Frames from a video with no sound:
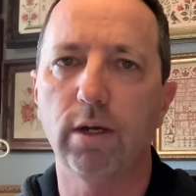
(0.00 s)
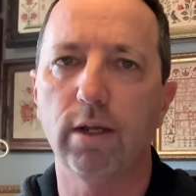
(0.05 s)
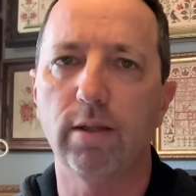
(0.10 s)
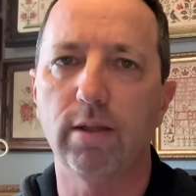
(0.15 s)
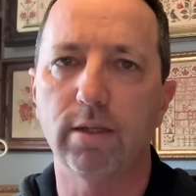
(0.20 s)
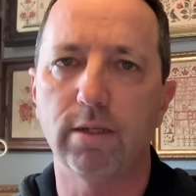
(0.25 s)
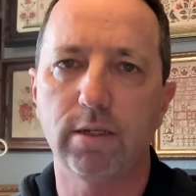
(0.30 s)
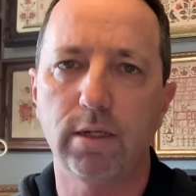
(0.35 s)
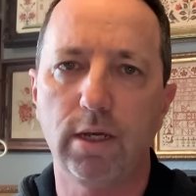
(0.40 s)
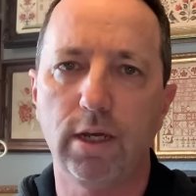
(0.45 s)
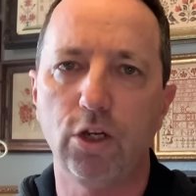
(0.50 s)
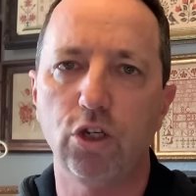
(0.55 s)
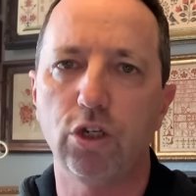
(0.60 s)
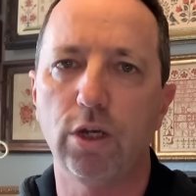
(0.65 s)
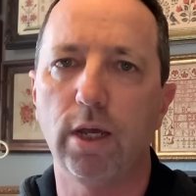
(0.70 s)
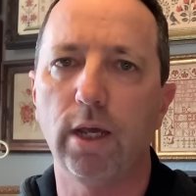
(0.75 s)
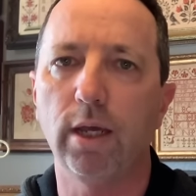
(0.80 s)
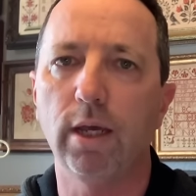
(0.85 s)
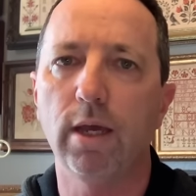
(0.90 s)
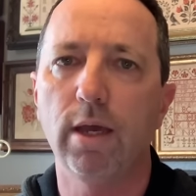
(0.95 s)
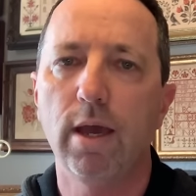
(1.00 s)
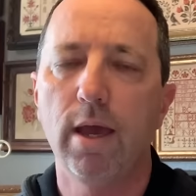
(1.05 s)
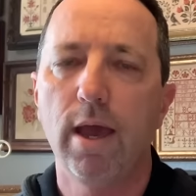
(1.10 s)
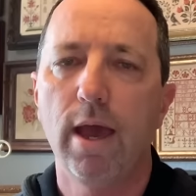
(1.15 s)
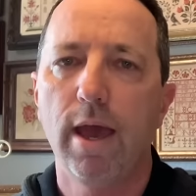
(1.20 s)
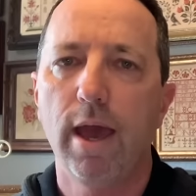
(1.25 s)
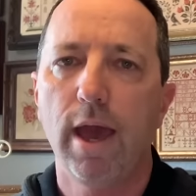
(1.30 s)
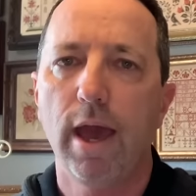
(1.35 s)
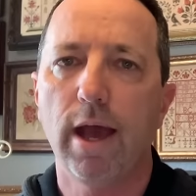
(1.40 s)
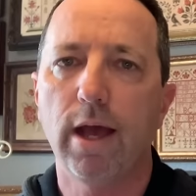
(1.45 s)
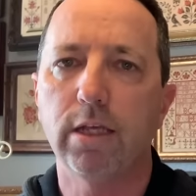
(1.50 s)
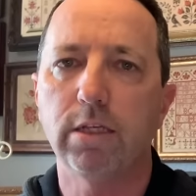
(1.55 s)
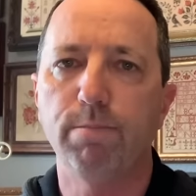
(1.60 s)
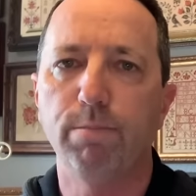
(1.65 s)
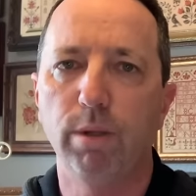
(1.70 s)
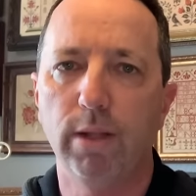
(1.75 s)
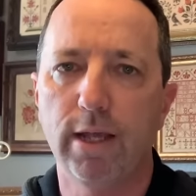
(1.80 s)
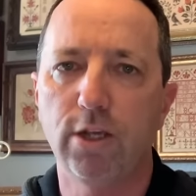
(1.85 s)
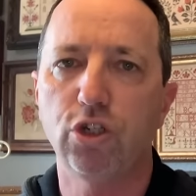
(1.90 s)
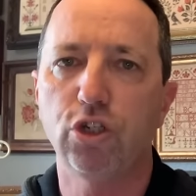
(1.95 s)
and this teaching has
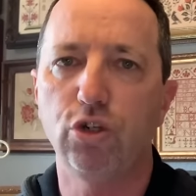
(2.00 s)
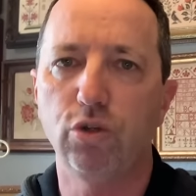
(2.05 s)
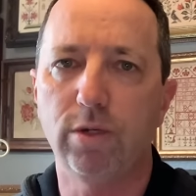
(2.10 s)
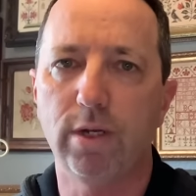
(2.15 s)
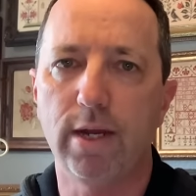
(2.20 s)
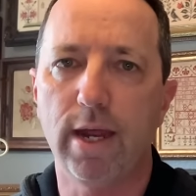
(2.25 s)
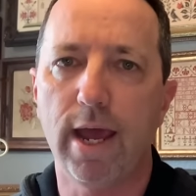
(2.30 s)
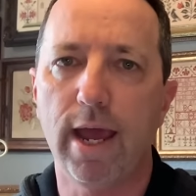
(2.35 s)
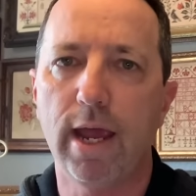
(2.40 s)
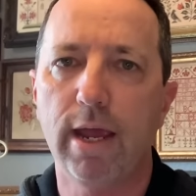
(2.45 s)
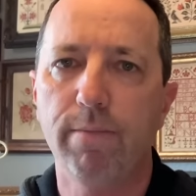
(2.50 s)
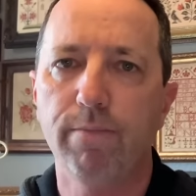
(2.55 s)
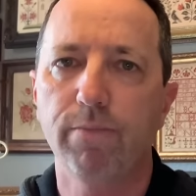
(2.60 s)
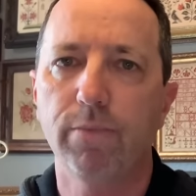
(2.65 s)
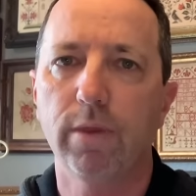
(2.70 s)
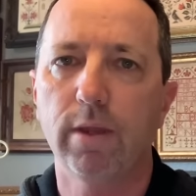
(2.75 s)
blessed you today.